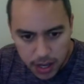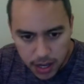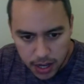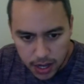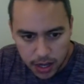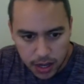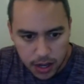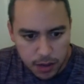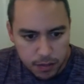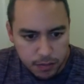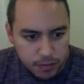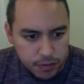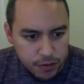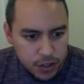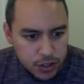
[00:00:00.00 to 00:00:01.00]

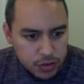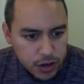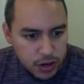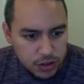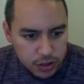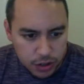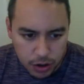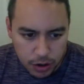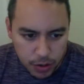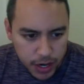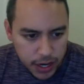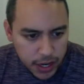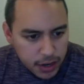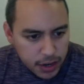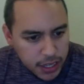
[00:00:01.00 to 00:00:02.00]
First round took
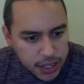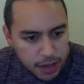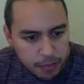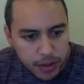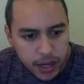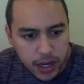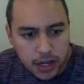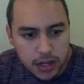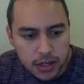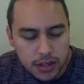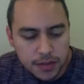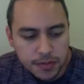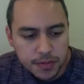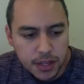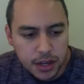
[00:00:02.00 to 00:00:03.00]
Kawhi, like that pick.
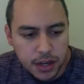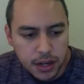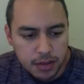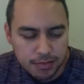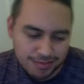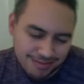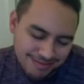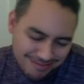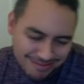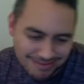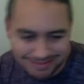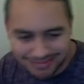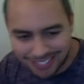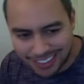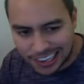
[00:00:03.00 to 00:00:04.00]
A
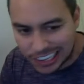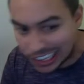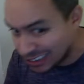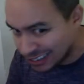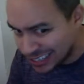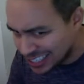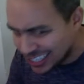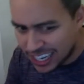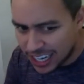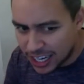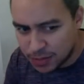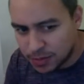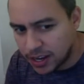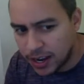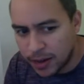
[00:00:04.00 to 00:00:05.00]
little risky, I
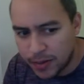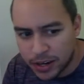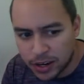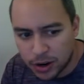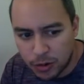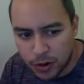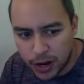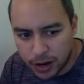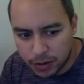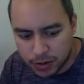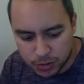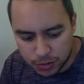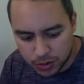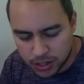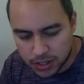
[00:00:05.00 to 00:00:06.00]
guess, but I mean, Kawhi
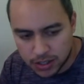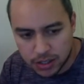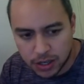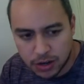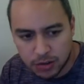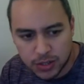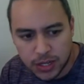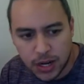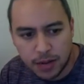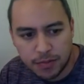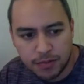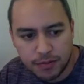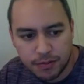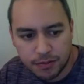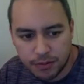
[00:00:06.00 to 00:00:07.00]
was once, you know,
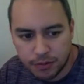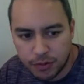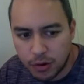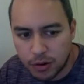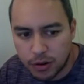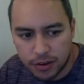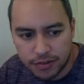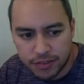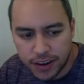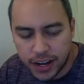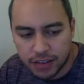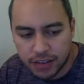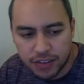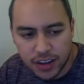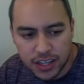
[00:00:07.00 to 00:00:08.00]
top 4 or
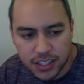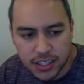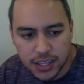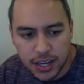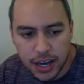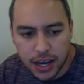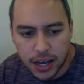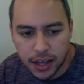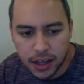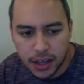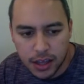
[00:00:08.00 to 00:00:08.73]
5 fantasy guy.